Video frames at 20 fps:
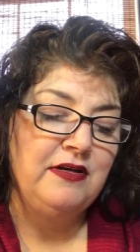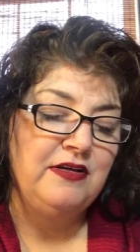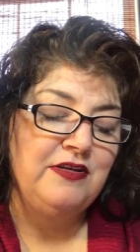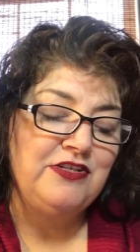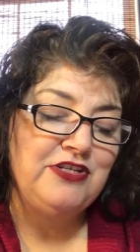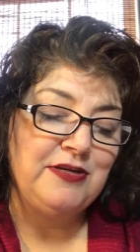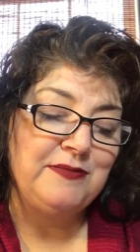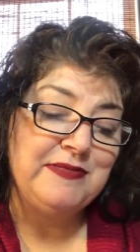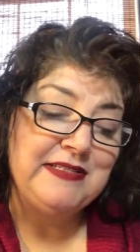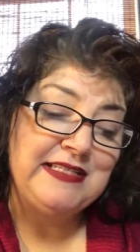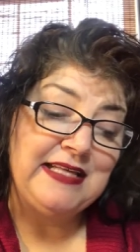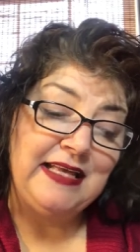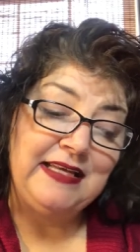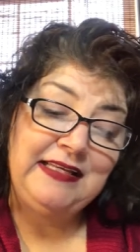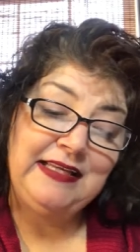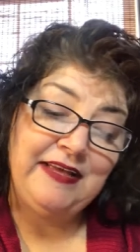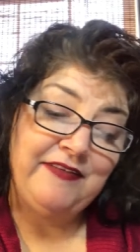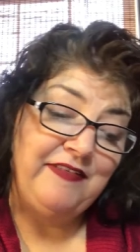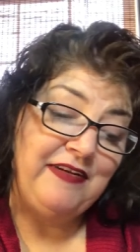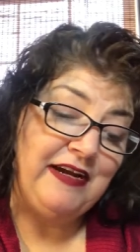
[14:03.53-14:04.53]
Jim
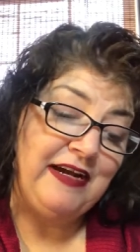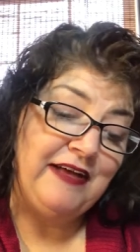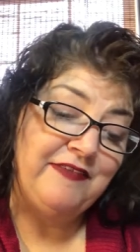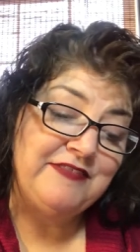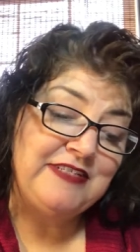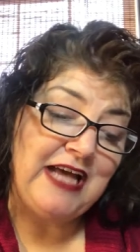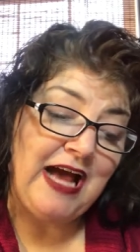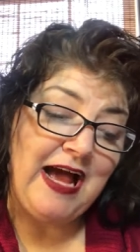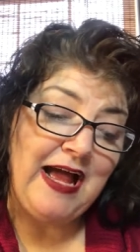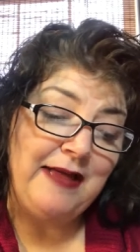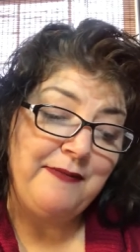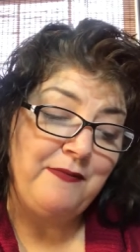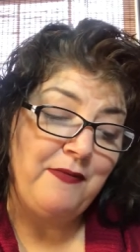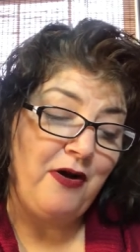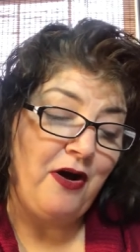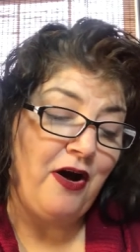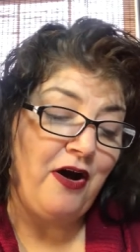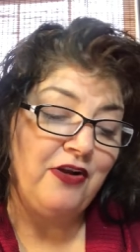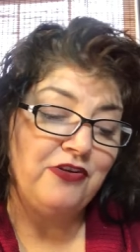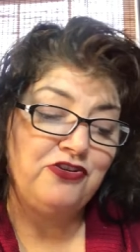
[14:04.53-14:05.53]
said, given enough time,
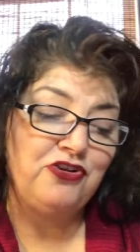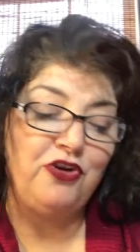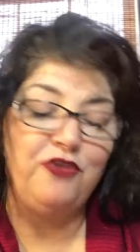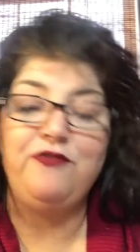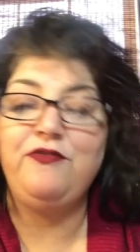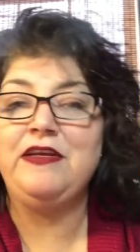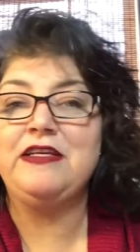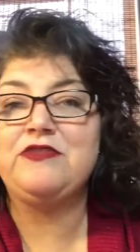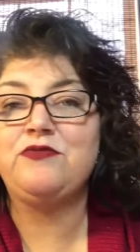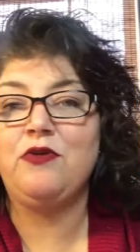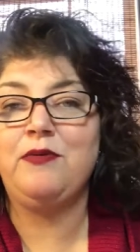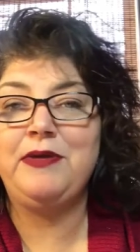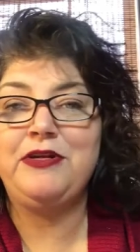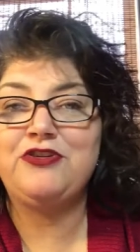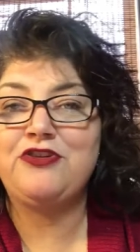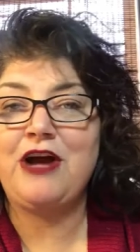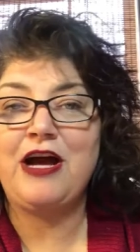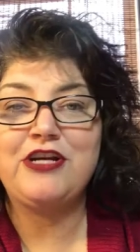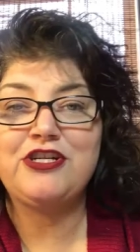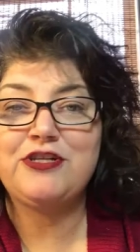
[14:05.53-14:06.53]
all trophies will be
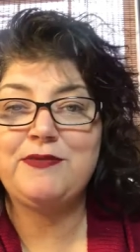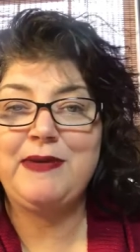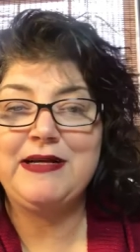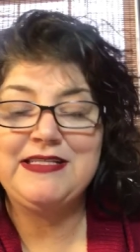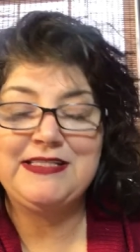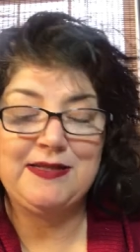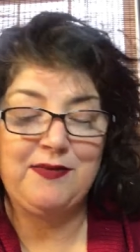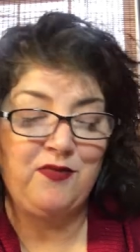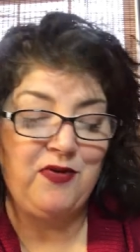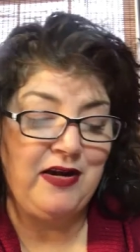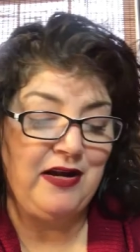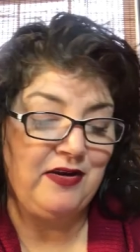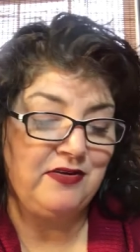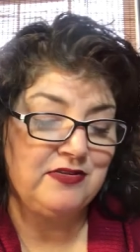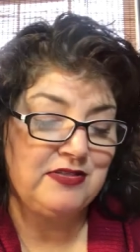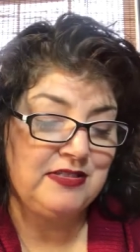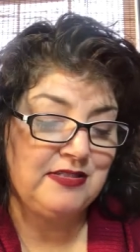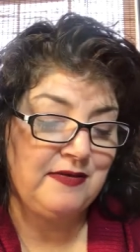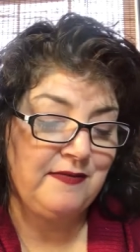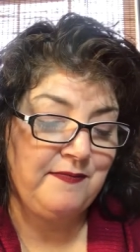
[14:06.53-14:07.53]
trashed by someone
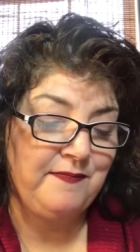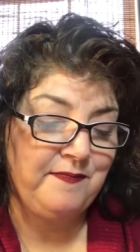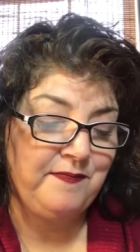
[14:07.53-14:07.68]
else.